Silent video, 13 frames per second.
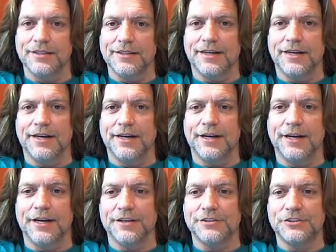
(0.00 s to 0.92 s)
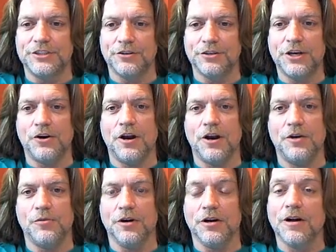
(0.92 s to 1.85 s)
Uh, still no
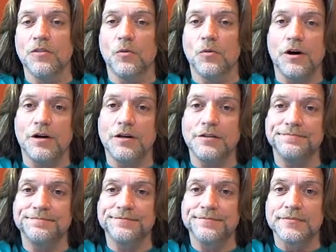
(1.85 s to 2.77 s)
artwork on the wall